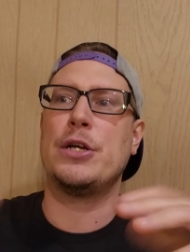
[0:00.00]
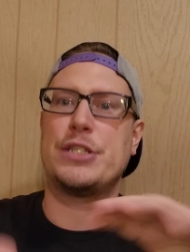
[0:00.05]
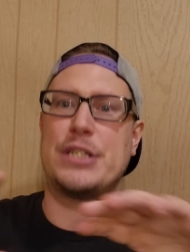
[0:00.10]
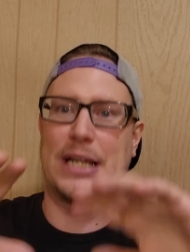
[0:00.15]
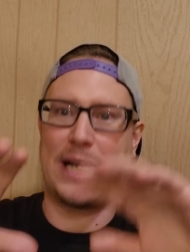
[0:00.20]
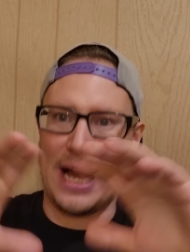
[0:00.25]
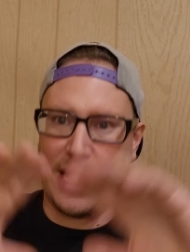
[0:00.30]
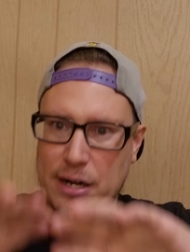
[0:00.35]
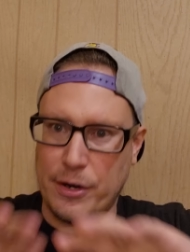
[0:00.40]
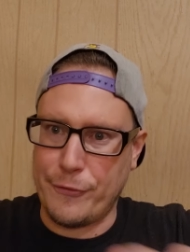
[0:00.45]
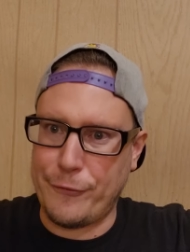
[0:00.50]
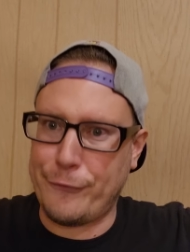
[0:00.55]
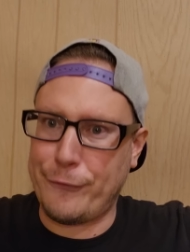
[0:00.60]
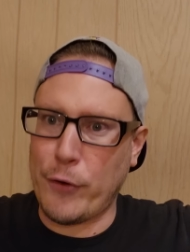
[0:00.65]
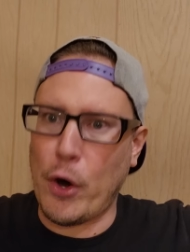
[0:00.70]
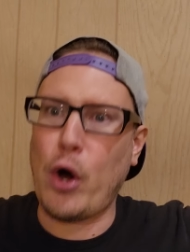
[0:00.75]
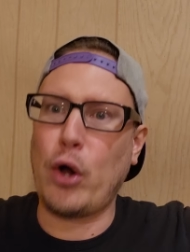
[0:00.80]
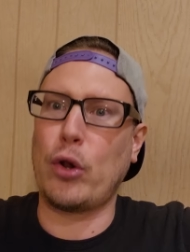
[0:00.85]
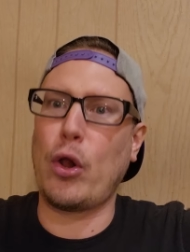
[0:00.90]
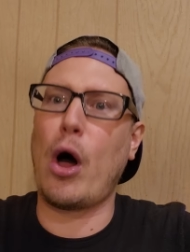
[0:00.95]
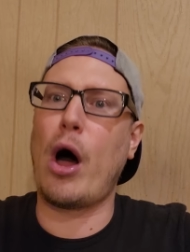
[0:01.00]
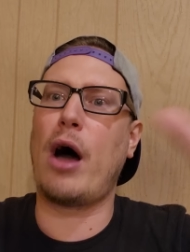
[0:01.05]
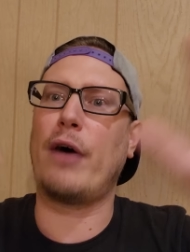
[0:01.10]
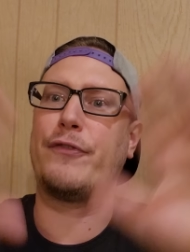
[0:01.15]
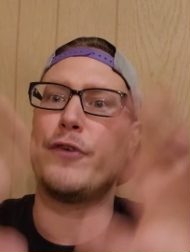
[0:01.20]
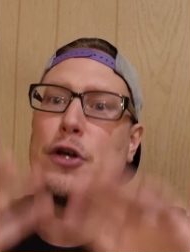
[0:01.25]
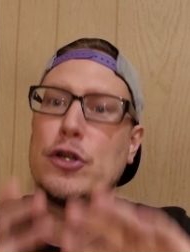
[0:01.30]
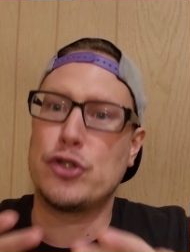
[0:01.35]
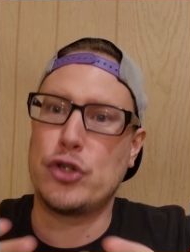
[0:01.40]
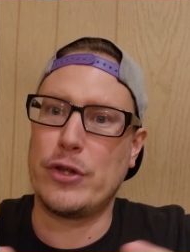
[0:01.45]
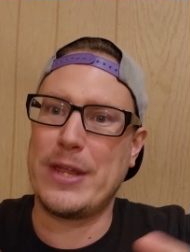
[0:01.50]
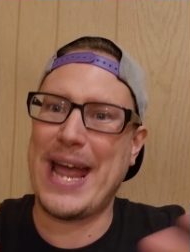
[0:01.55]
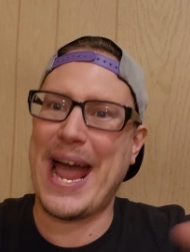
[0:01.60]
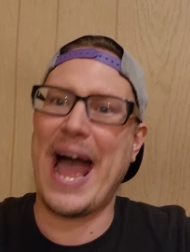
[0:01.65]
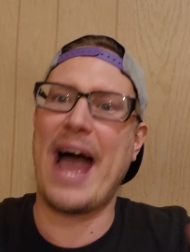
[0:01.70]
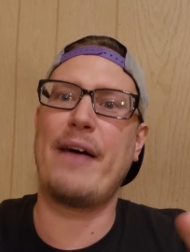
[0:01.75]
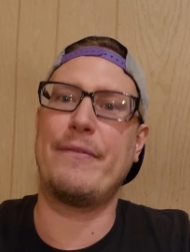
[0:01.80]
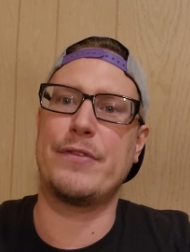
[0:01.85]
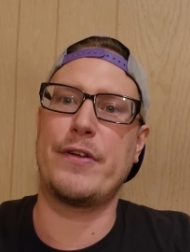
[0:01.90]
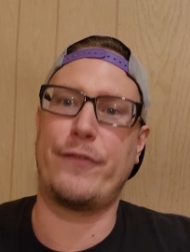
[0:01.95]
to kind of fall off so they
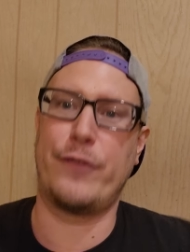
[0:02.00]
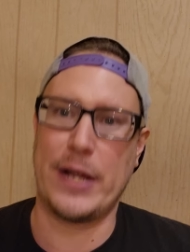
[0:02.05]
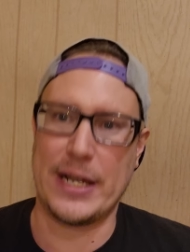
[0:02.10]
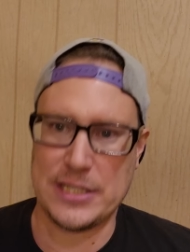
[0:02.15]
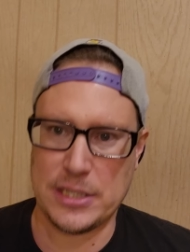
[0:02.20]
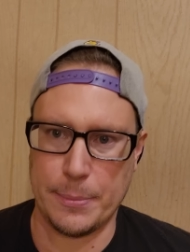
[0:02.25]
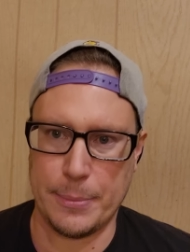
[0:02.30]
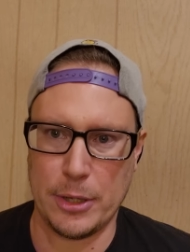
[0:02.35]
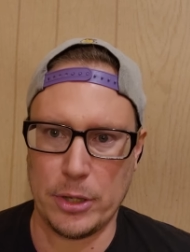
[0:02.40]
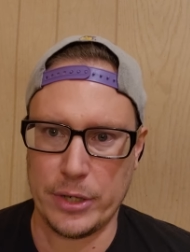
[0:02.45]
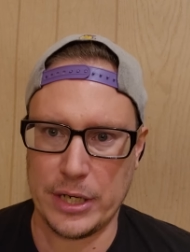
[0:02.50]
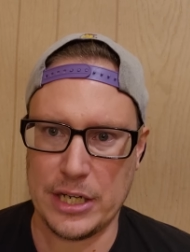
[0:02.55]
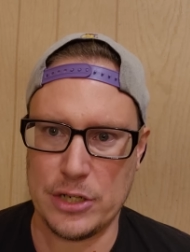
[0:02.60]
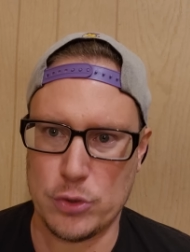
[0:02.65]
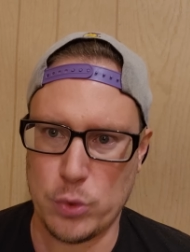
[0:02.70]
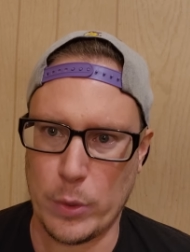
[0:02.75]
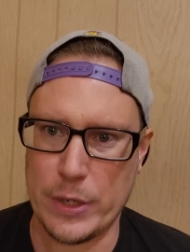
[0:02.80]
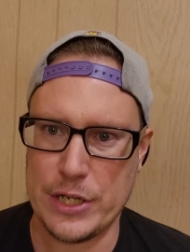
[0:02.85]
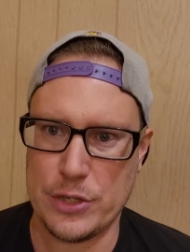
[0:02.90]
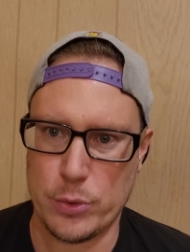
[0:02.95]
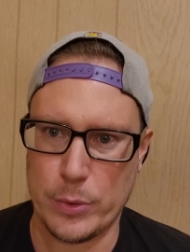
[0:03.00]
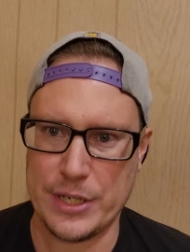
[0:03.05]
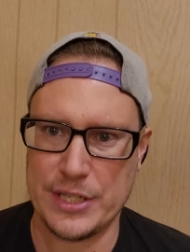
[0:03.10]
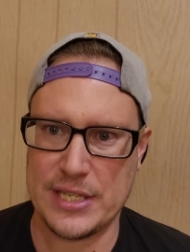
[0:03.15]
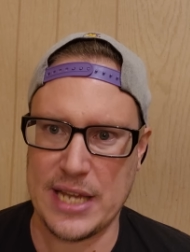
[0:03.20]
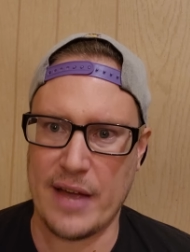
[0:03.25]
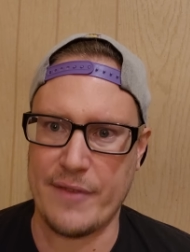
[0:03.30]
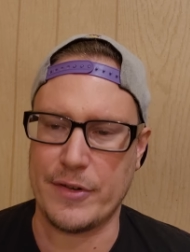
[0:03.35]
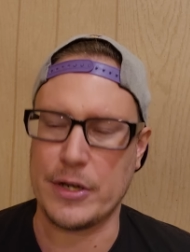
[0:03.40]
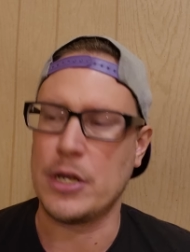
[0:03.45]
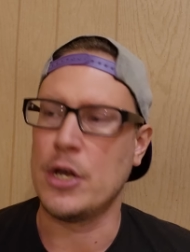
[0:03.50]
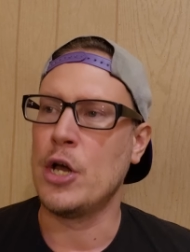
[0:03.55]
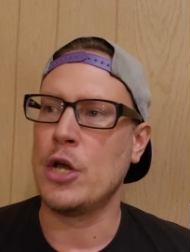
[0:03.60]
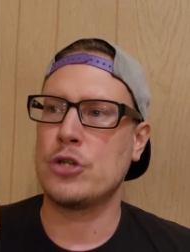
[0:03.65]
have the flexibility in 2027.